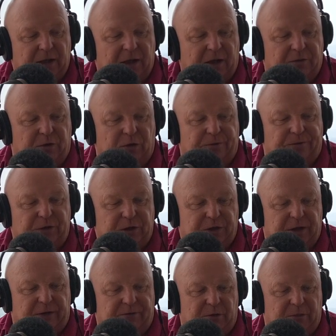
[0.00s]
For
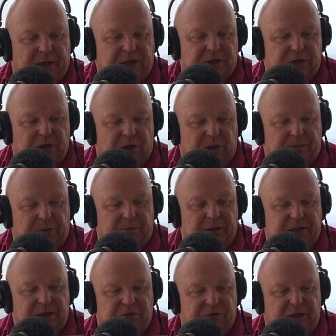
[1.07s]
further information on the
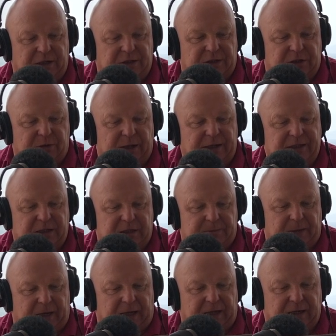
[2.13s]
permitted reasons to enter
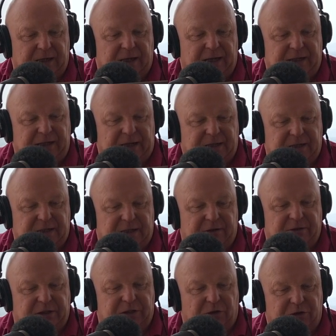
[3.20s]
Spain and
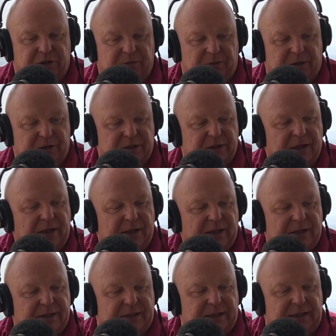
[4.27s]
necessary documents,
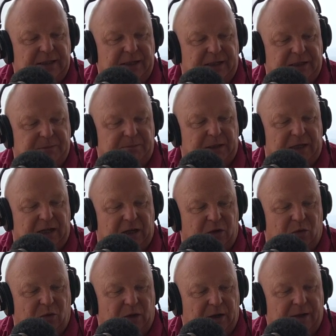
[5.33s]
see the list
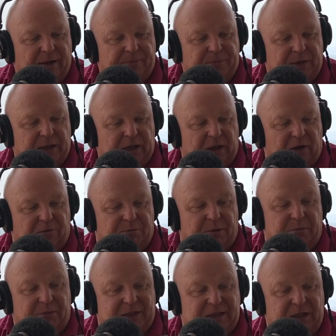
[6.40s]
below of
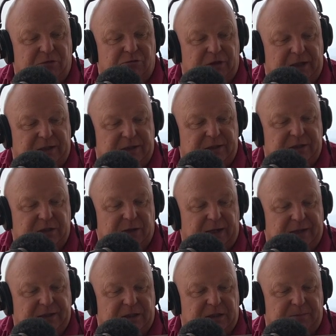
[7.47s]
permitted reasons to
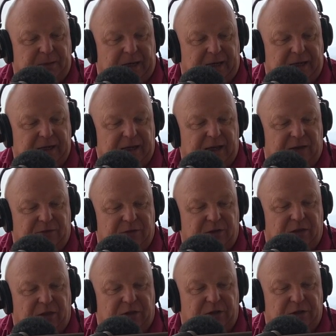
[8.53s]
enter Spain after
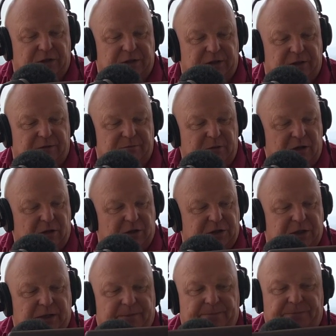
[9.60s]
the 30th of March.